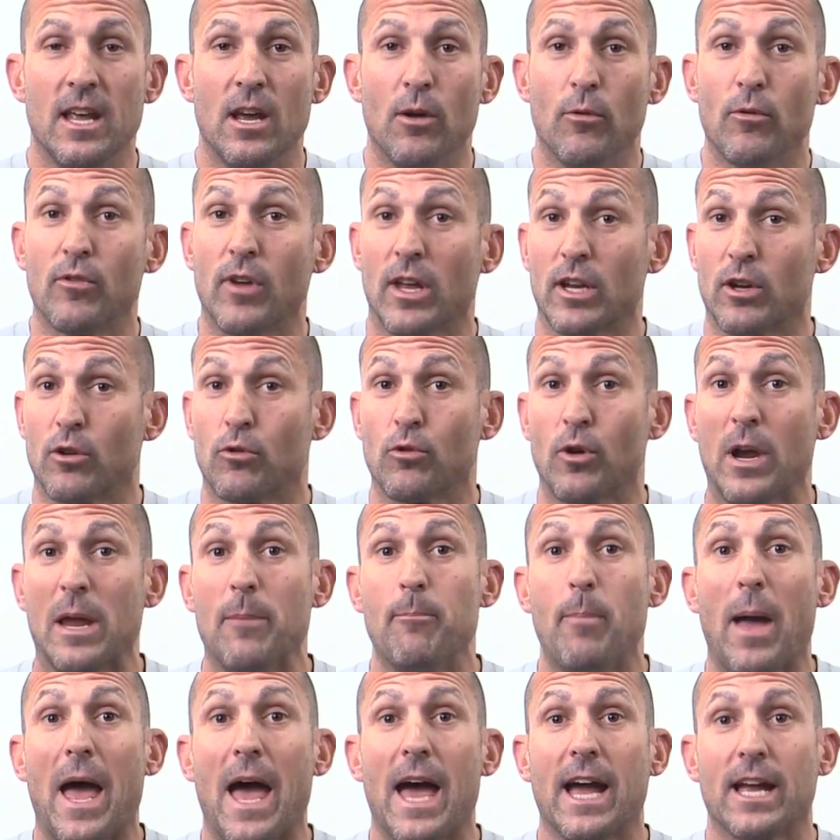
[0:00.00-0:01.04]
We've got a
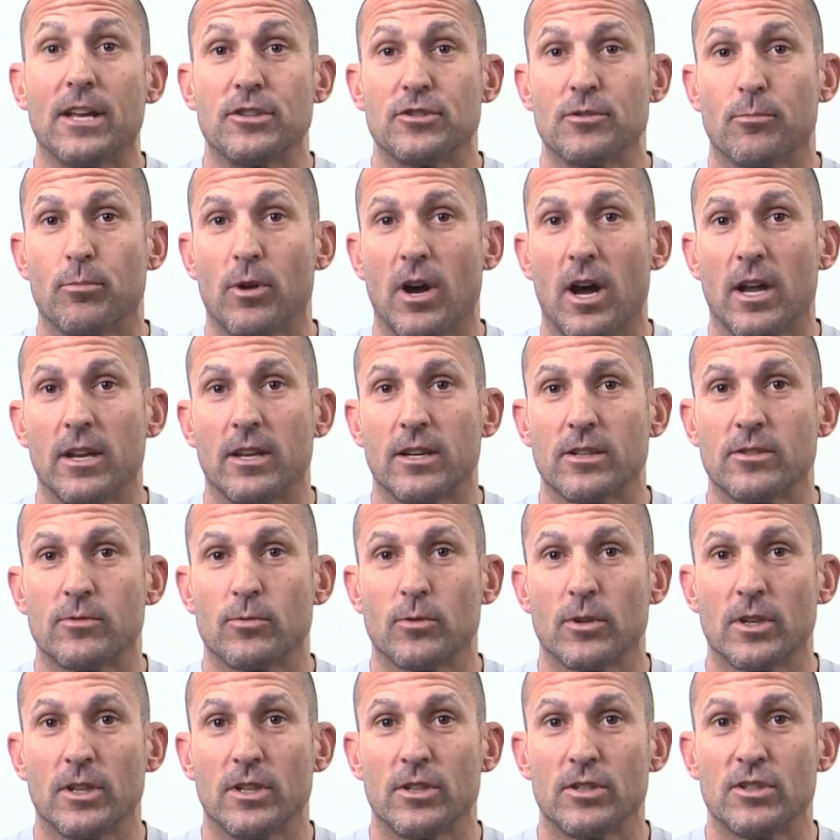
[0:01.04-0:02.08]
great package of products
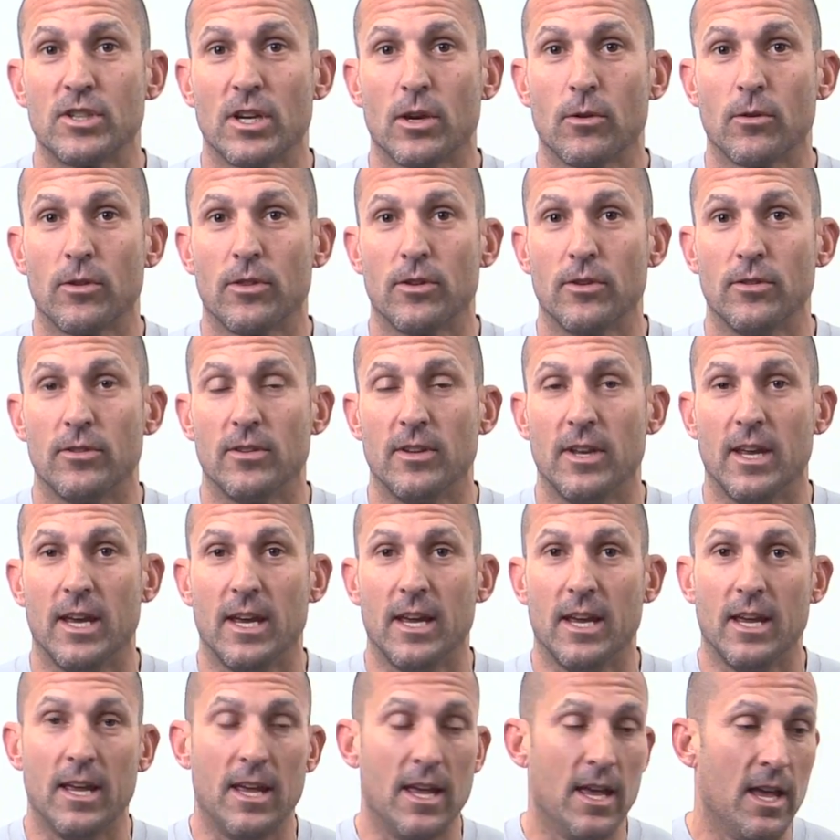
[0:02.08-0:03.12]
we're going to share with you
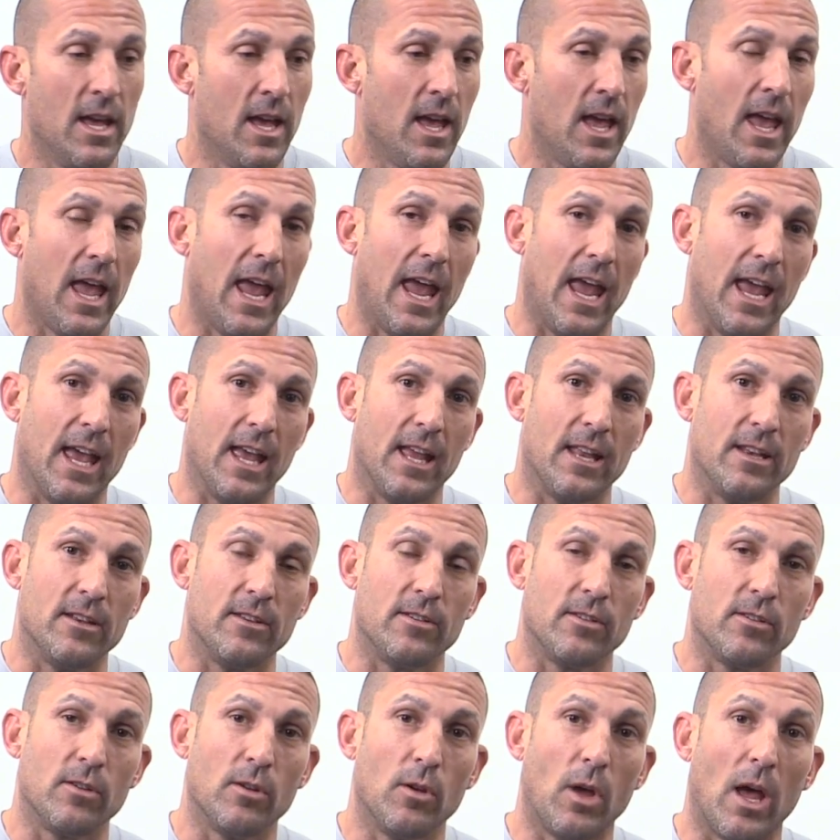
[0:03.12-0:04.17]
today,
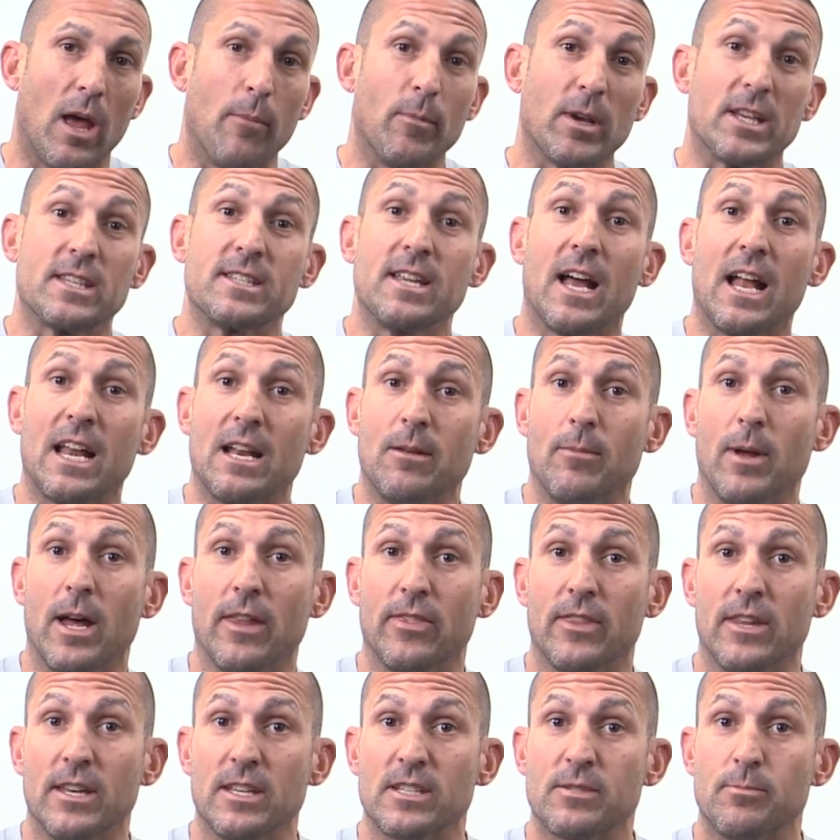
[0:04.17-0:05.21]
and I'm excited
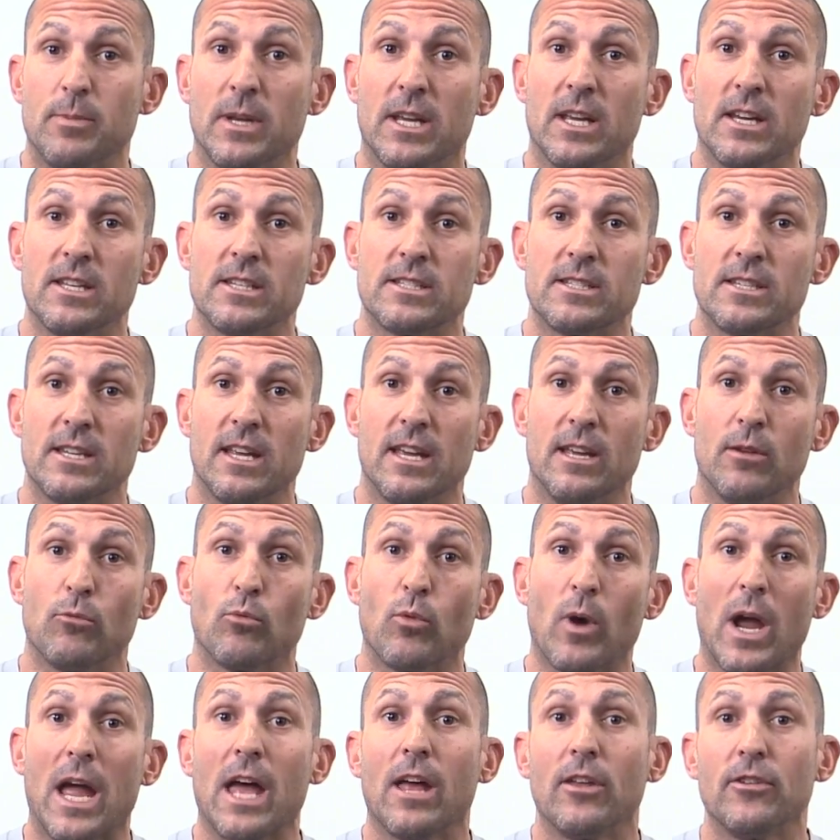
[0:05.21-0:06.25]
about this because it
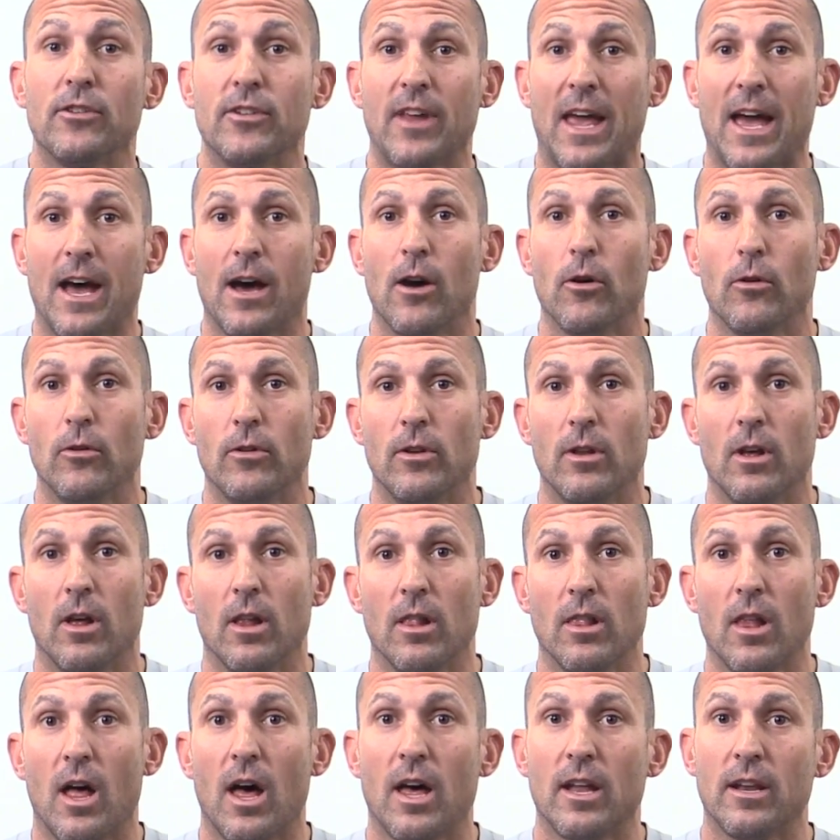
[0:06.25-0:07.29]
rounds out a
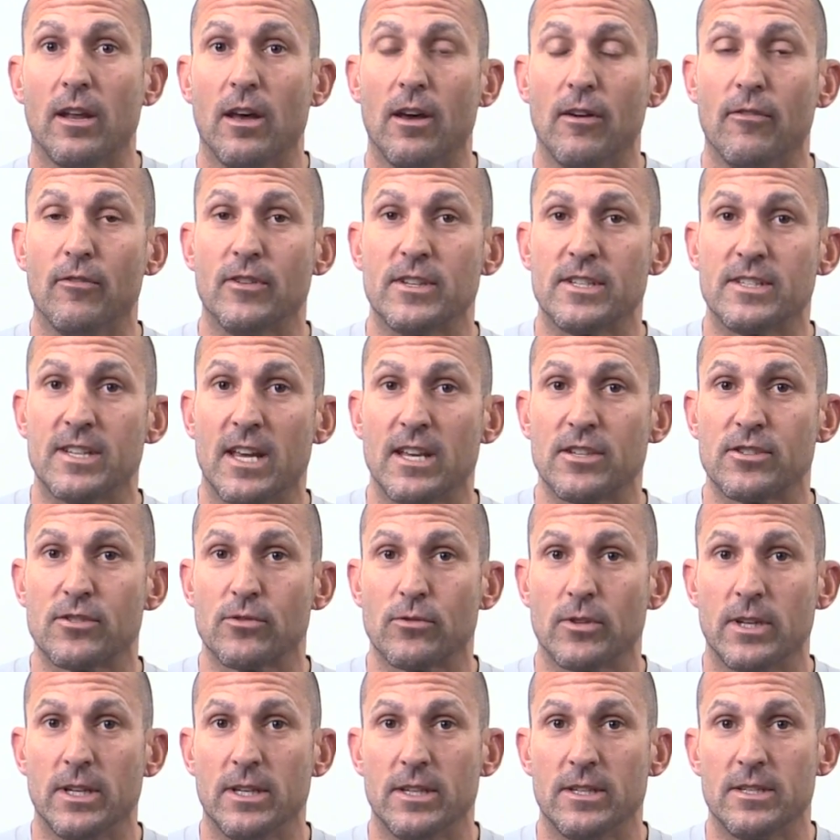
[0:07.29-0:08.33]
lot of
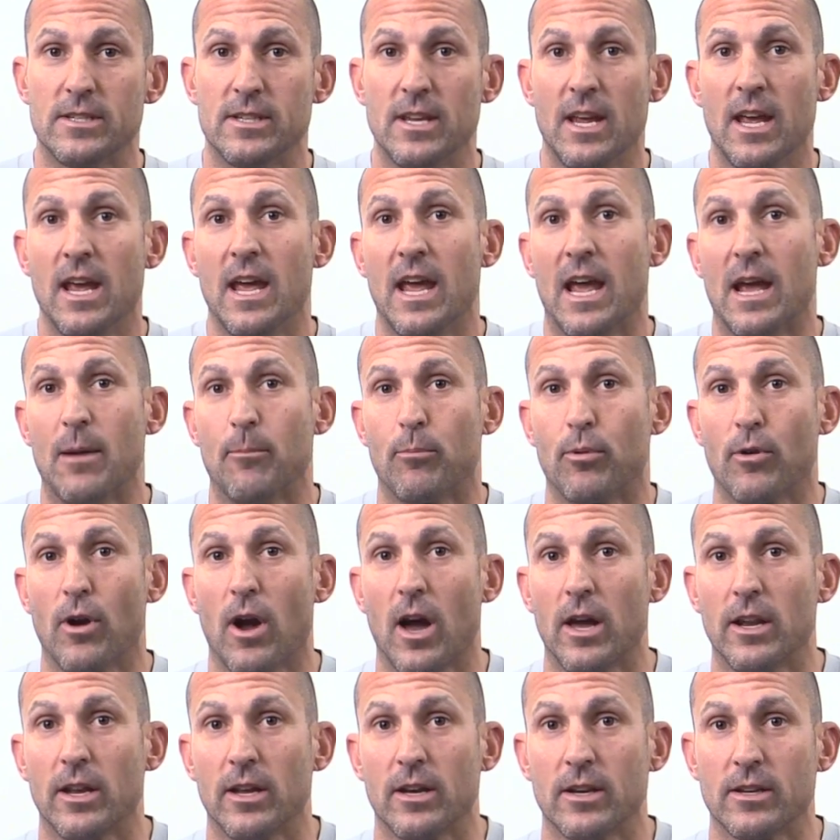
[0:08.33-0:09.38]
accessories and
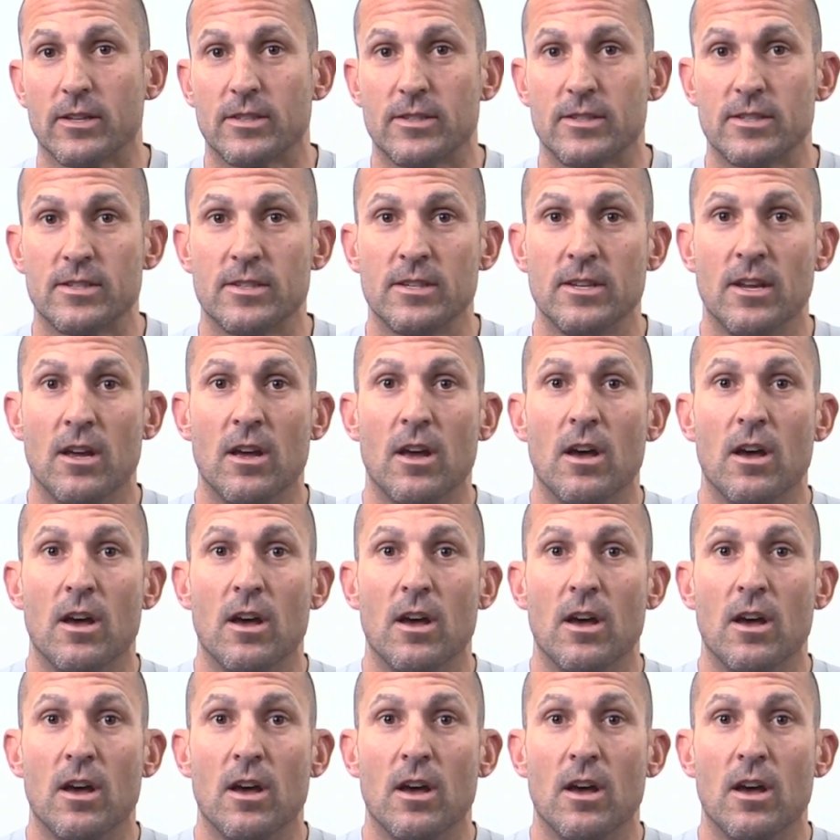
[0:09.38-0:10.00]
products